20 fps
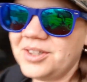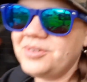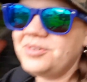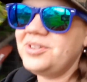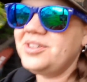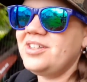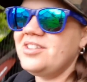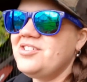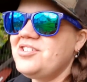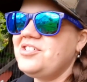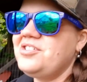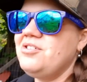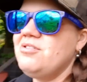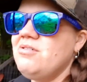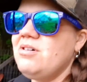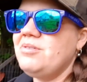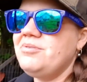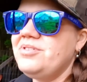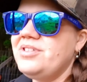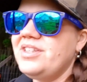you can just
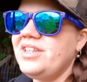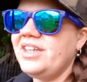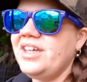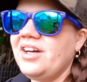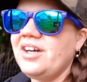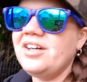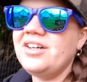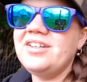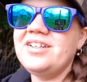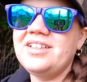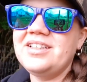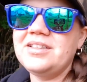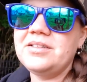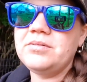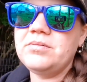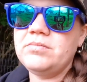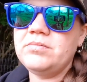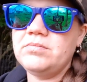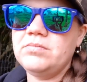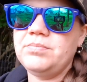go out into the yard and
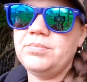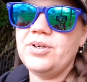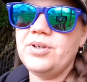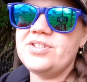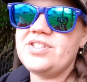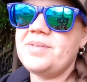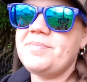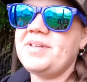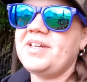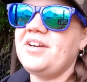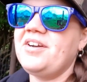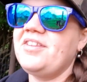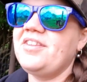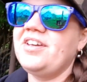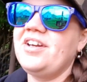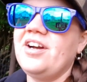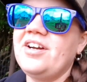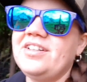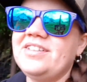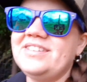pull something out of the
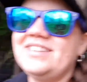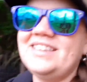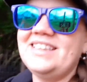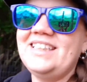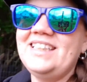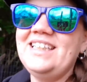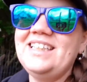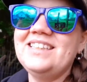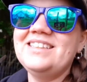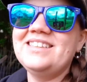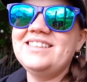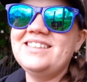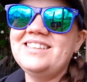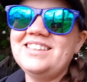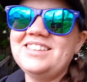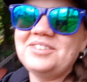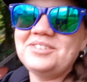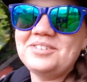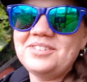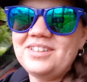garden to eat. You
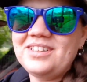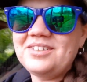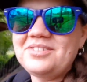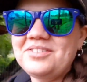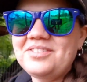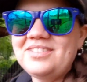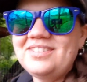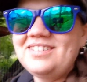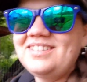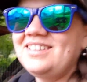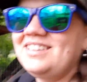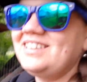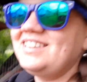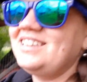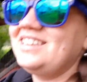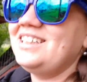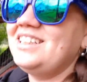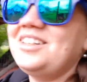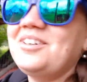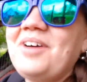
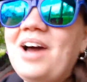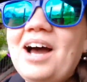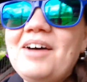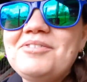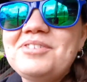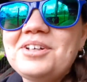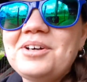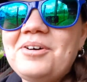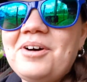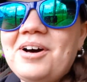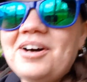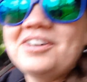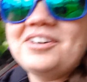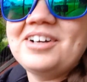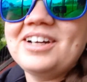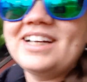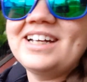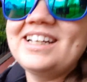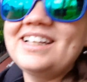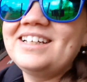don't have to go
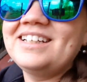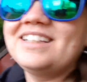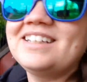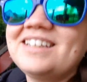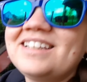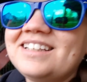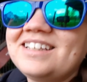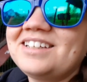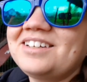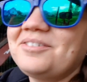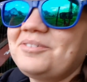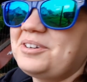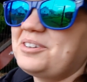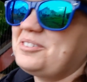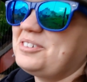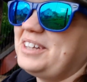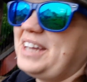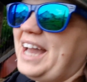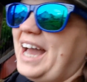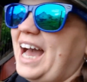hungry. We don't
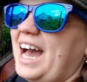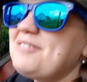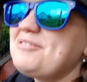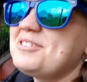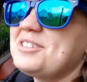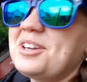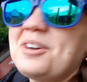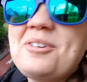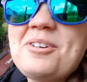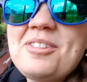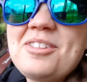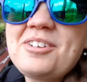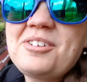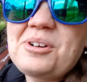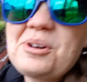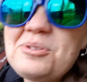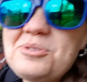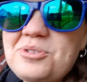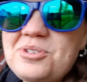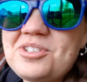really have to go to the
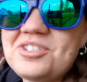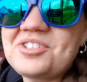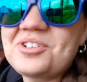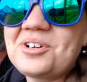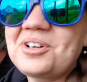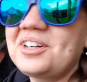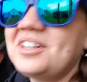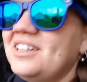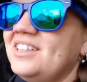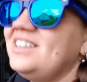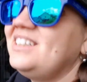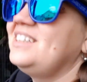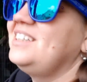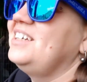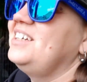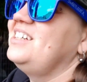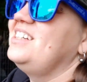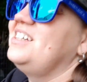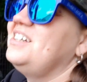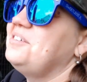grocery store.
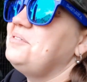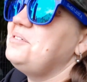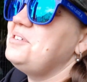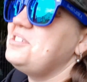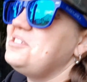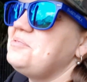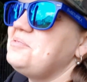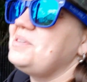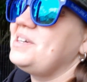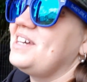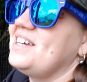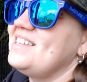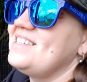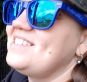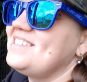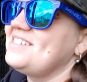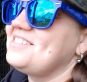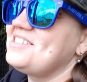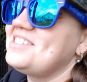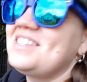We do because
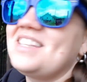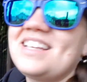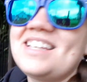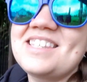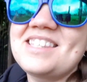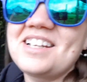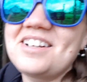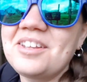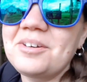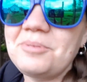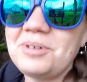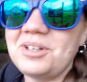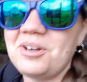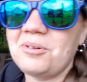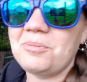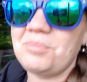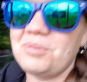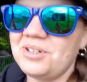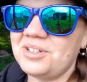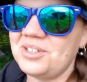there's things there that we
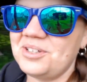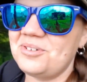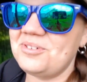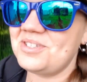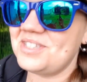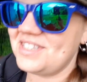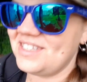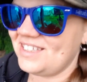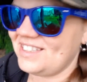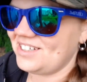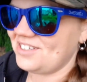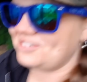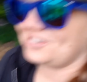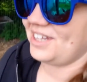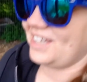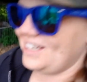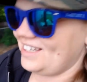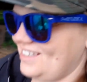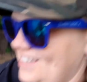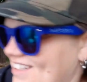don't produce, like